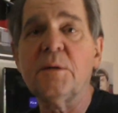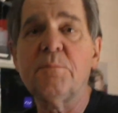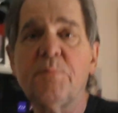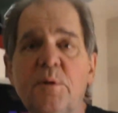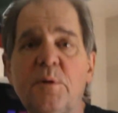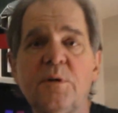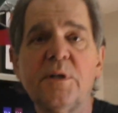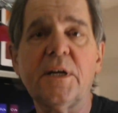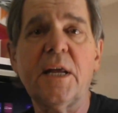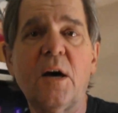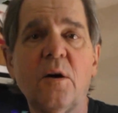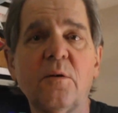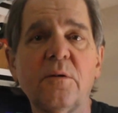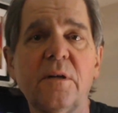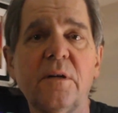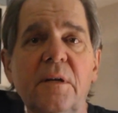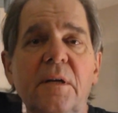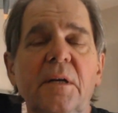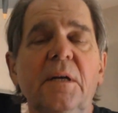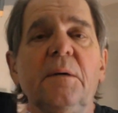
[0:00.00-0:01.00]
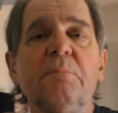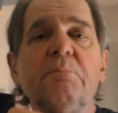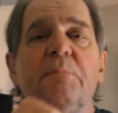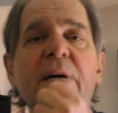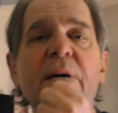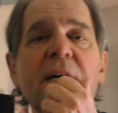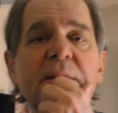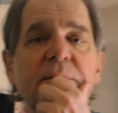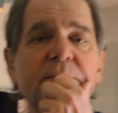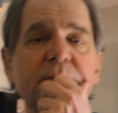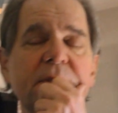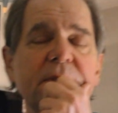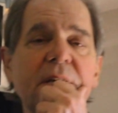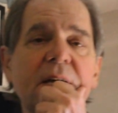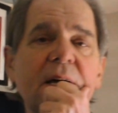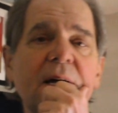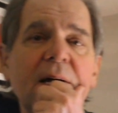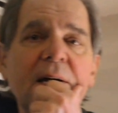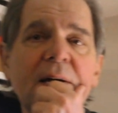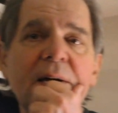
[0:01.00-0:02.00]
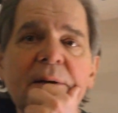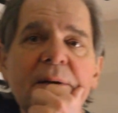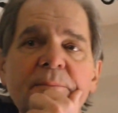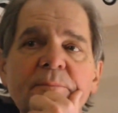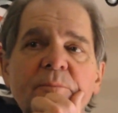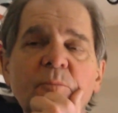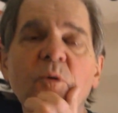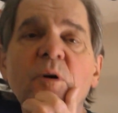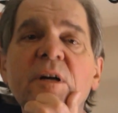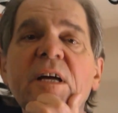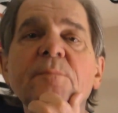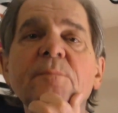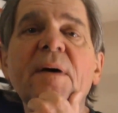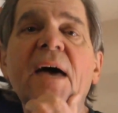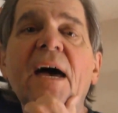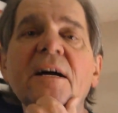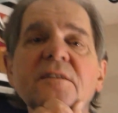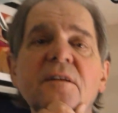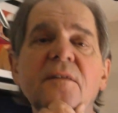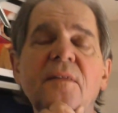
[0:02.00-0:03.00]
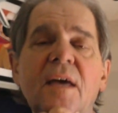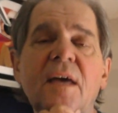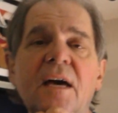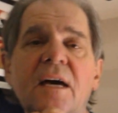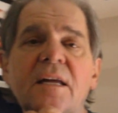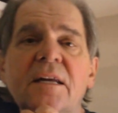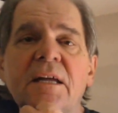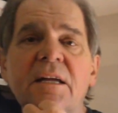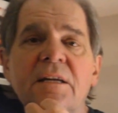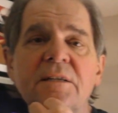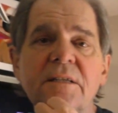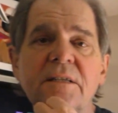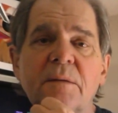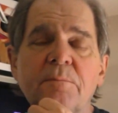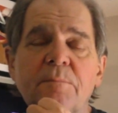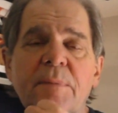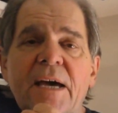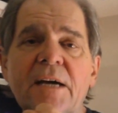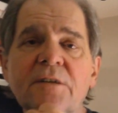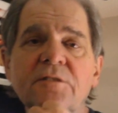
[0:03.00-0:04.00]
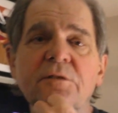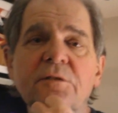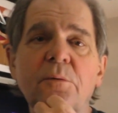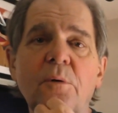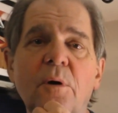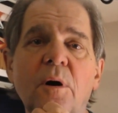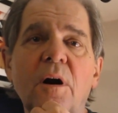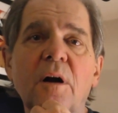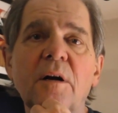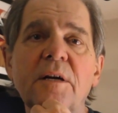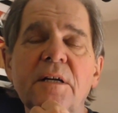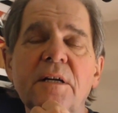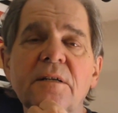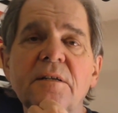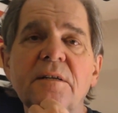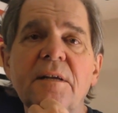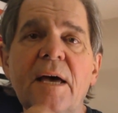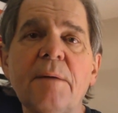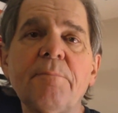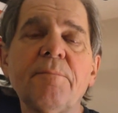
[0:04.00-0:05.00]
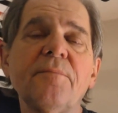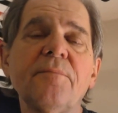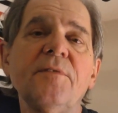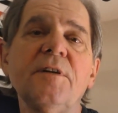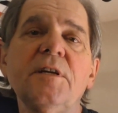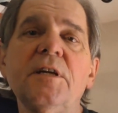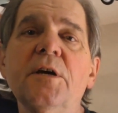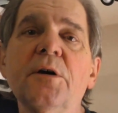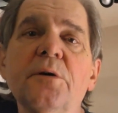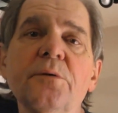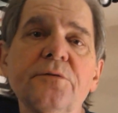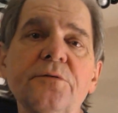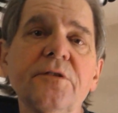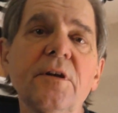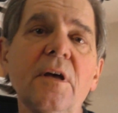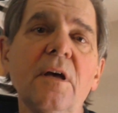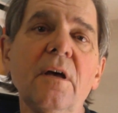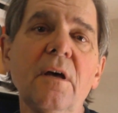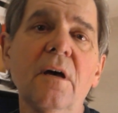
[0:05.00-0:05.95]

to pull it out. But we'll get back to that and get back to our in-depth videos.